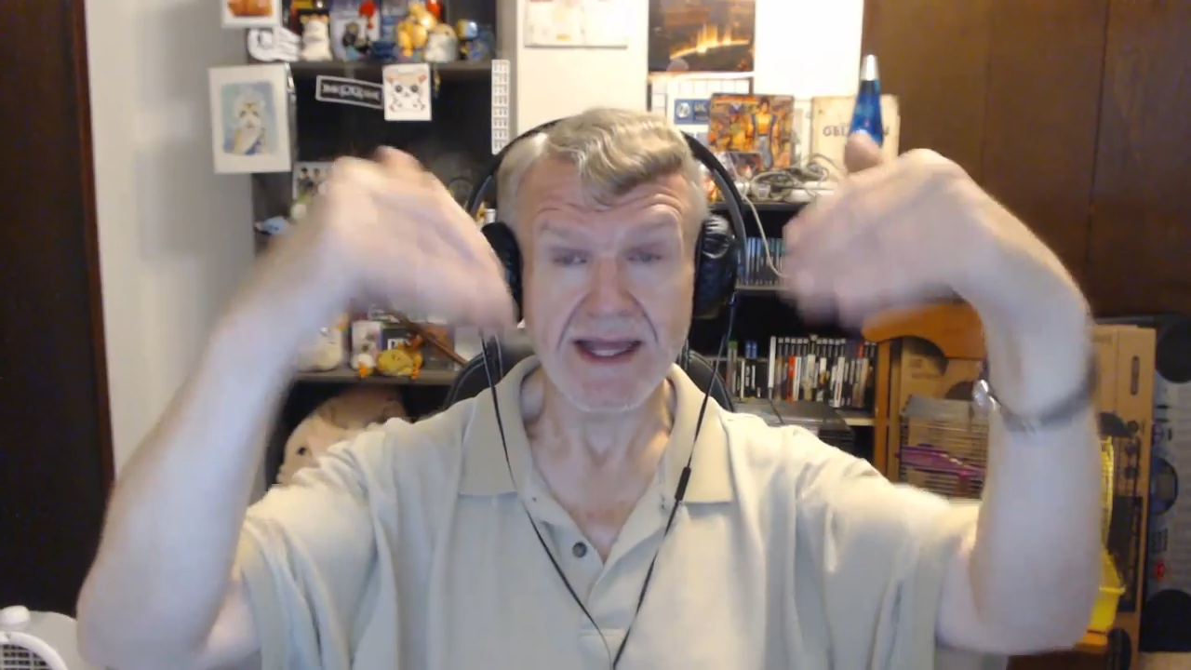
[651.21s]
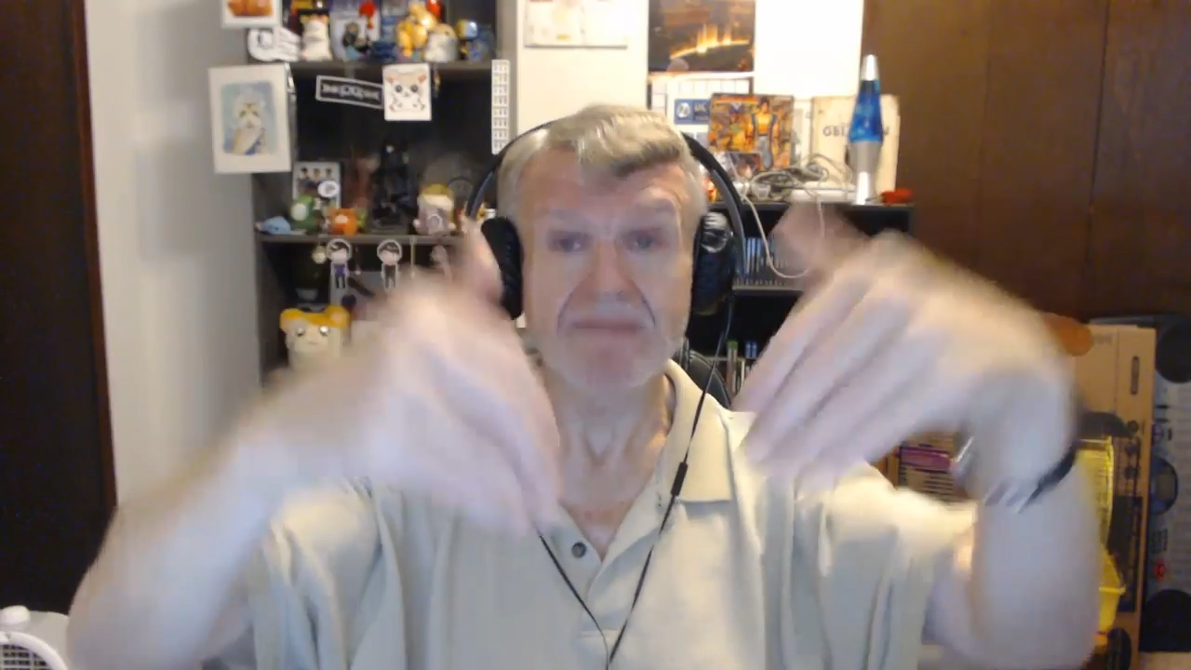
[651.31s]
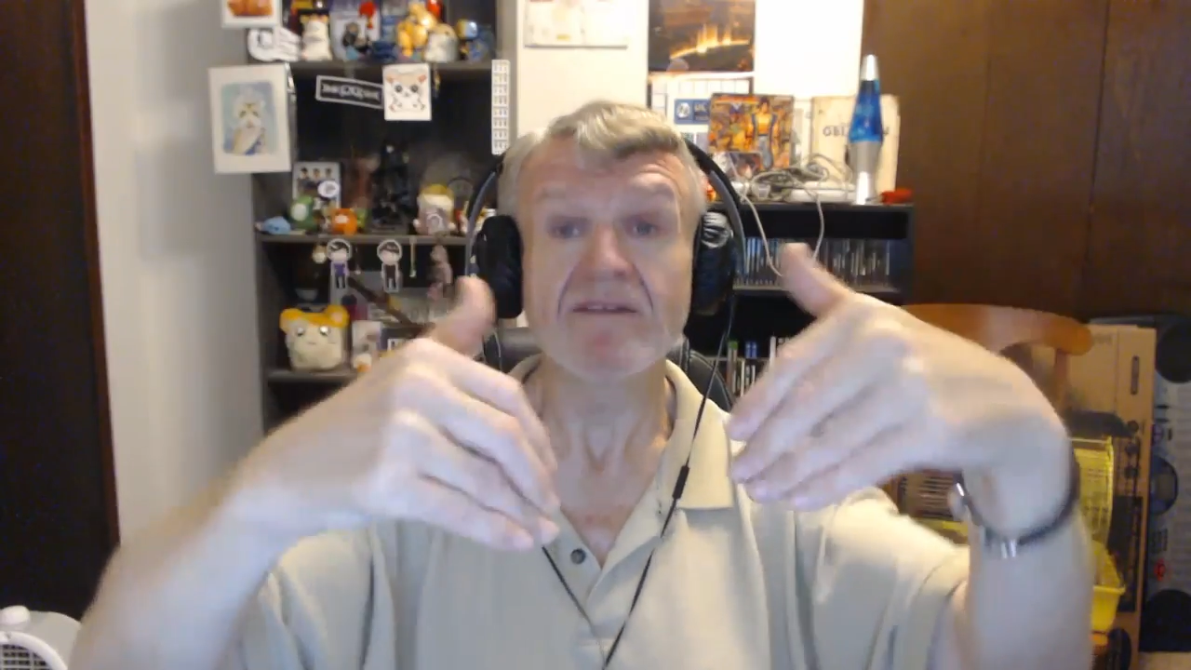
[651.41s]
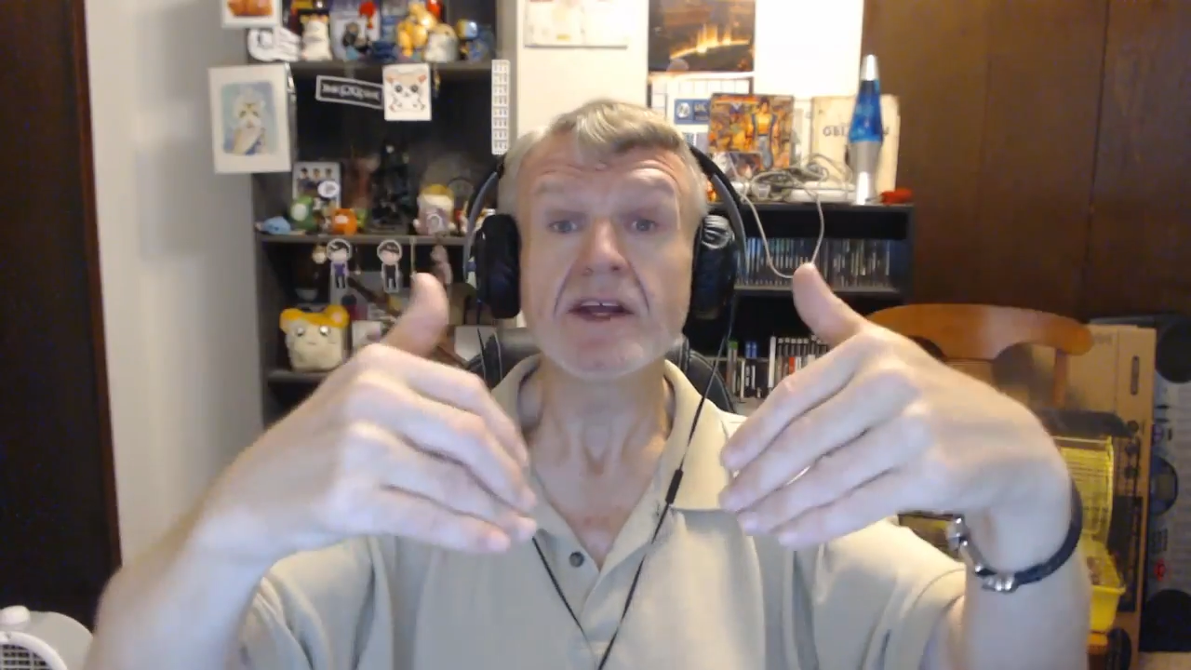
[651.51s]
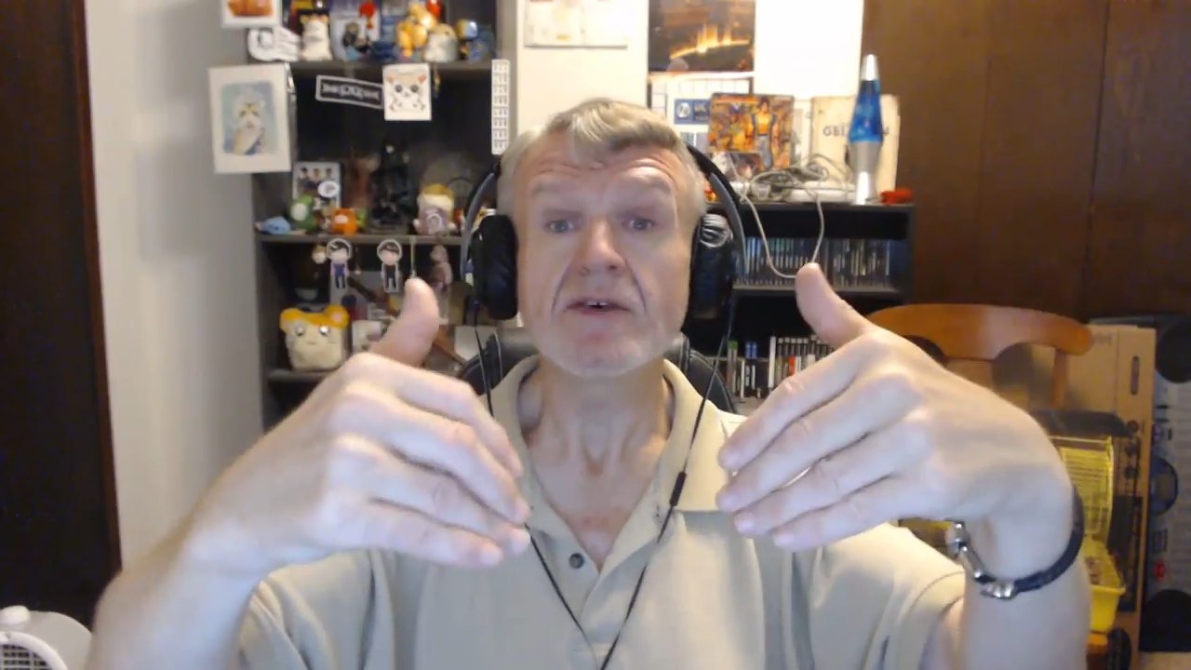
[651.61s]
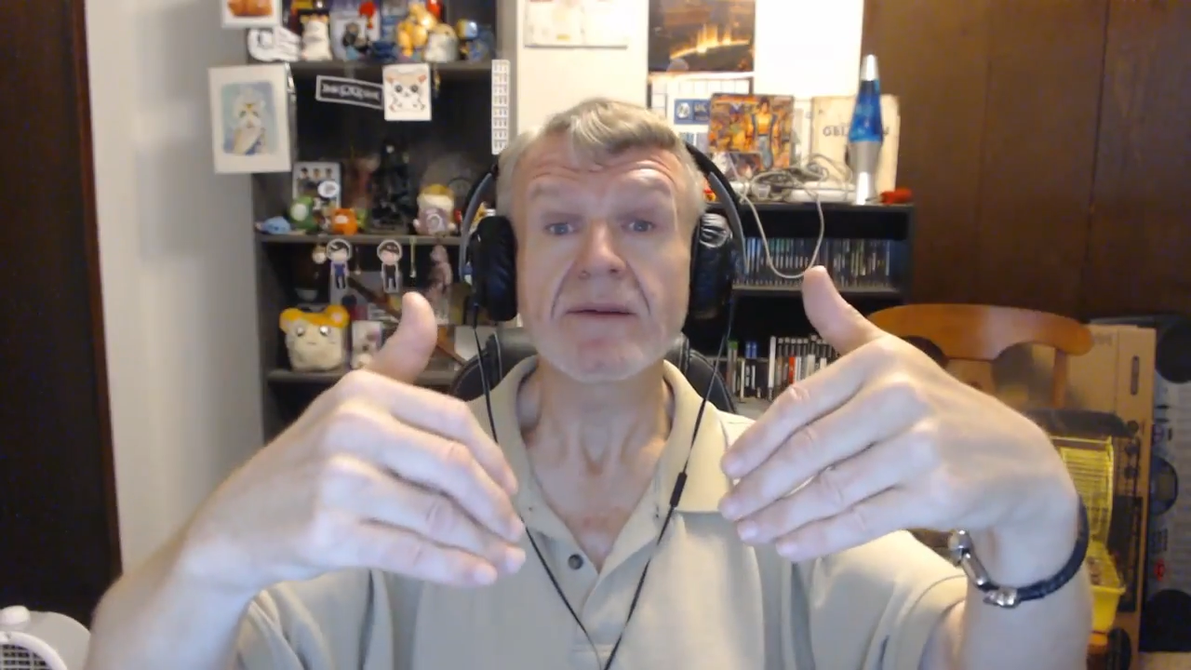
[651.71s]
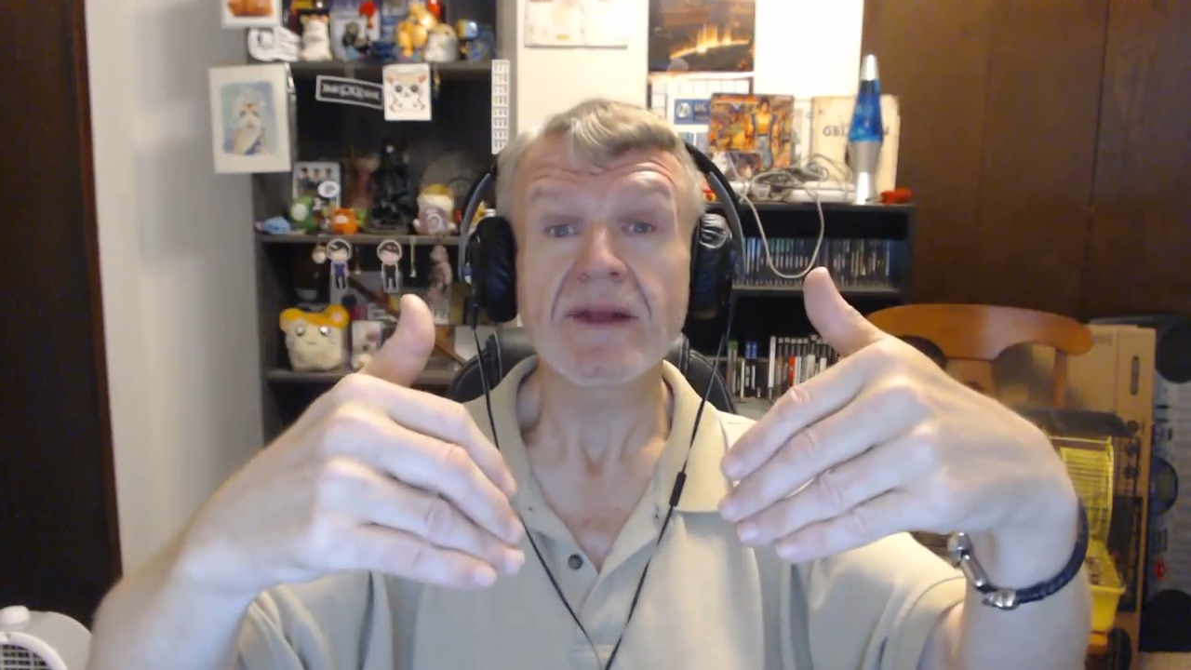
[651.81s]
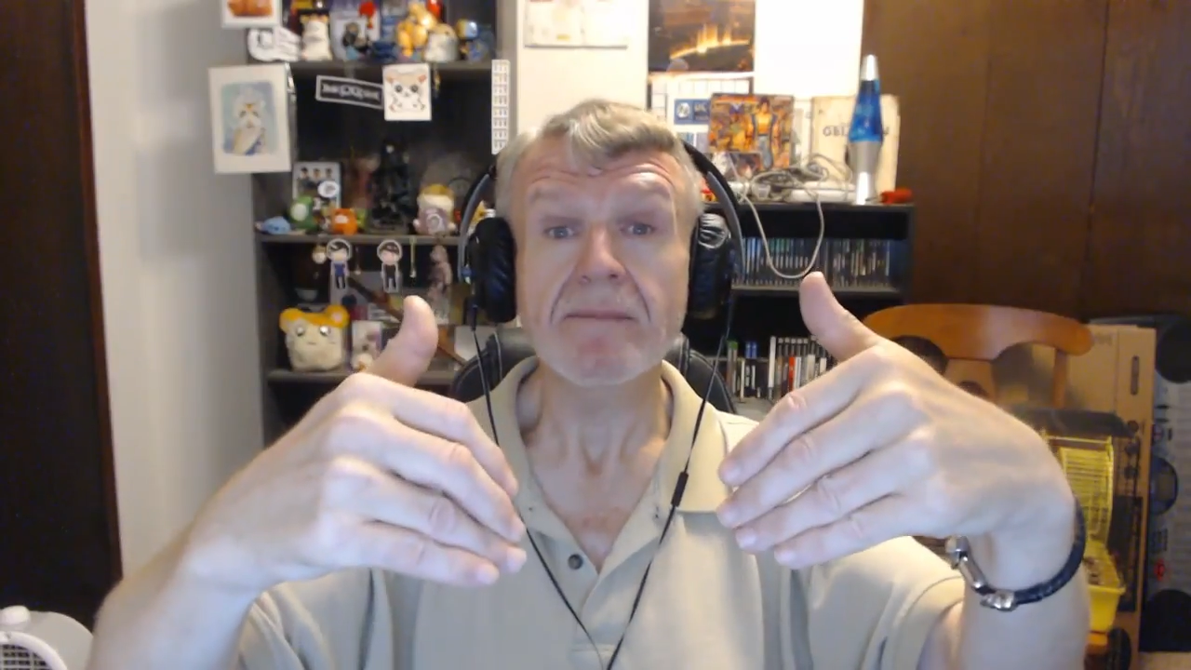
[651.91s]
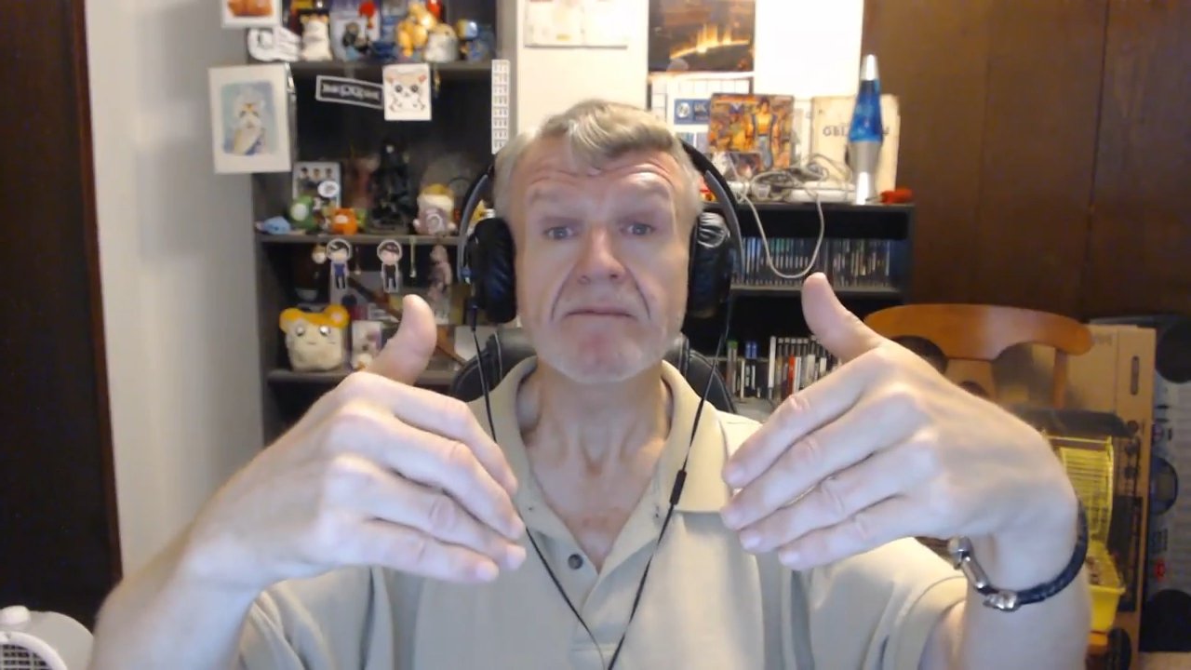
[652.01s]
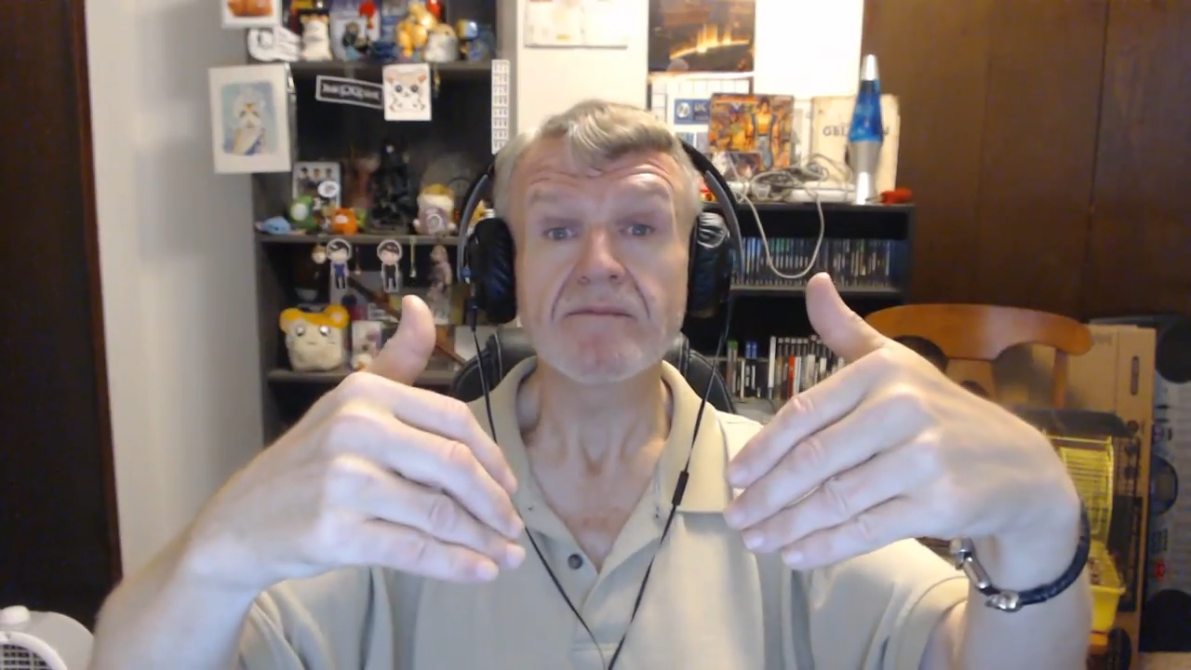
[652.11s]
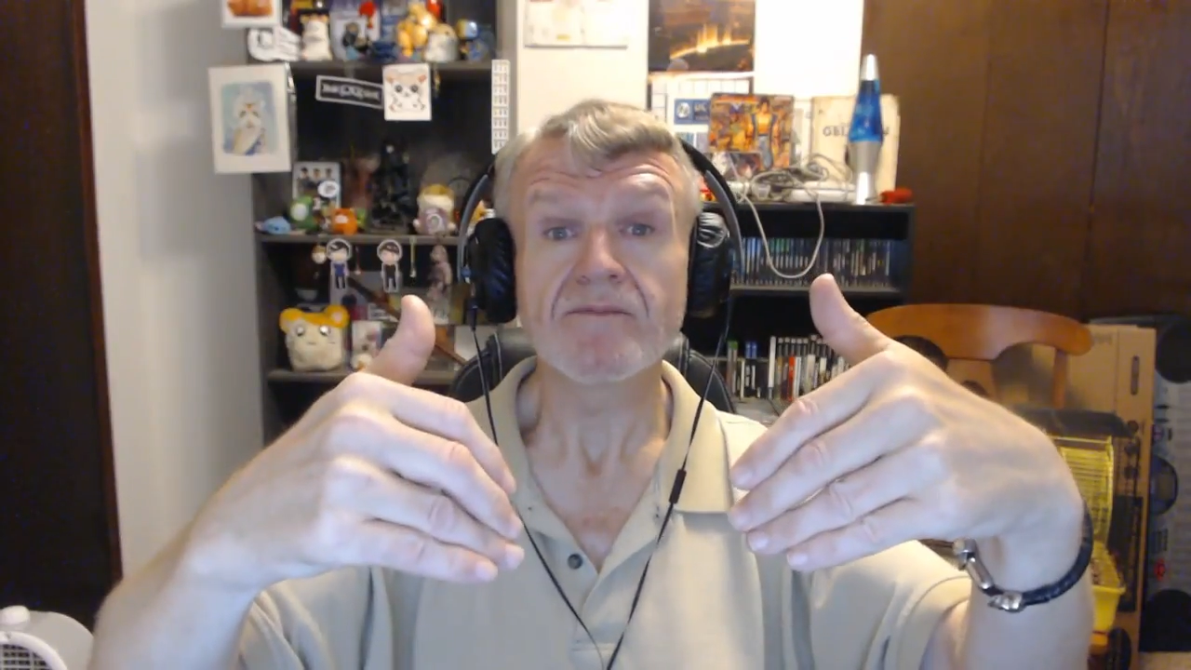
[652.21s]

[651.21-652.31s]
game video coming up.